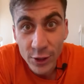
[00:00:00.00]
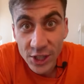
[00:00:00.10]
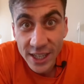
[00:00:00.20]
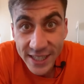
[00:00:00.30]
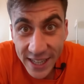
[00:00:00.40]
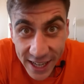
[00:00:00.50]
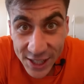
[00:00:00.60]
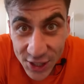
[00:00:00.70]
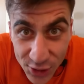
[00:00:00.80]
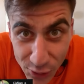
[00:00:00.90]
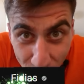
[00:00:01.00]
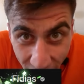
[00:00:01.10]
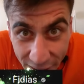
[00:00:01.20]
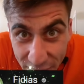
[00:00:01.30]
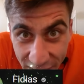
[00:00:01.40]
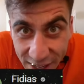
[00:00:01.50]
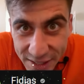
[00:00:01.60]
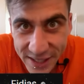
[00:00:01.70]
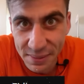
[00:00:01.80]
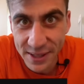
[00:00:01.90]
We just reached 1
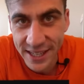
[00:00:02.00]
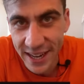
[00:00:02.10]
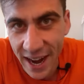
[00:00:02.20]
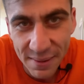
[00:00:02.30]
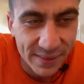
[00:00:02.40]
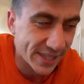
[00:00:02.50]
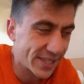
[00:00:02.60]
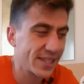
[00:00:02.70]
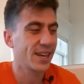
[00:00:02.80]
million subscribers.